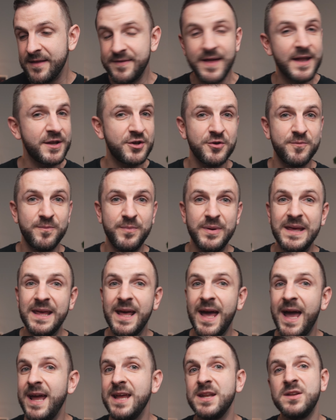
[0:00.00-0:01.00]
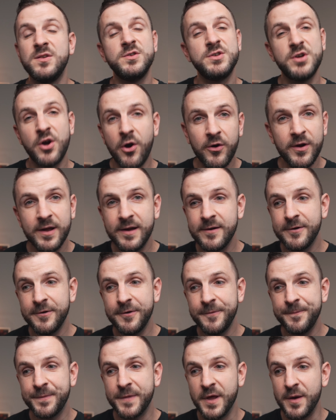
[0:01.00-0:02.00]
That could be a
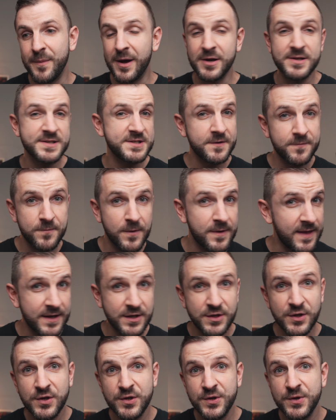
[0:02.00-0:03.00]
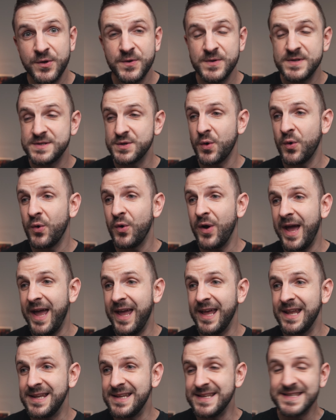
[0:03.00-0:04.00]
tutorial about a software that you use or
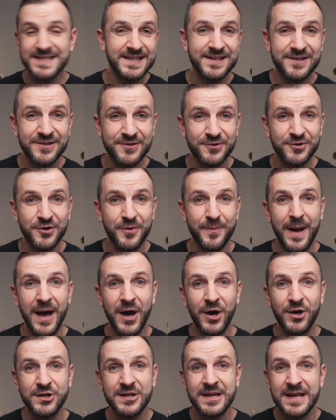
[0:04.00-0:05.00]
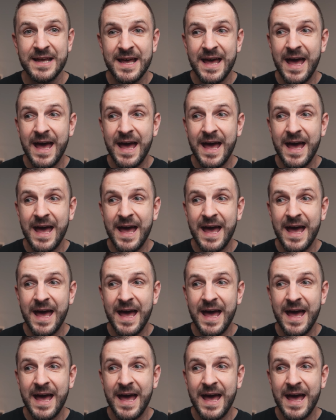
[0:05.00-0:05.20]
a listicle about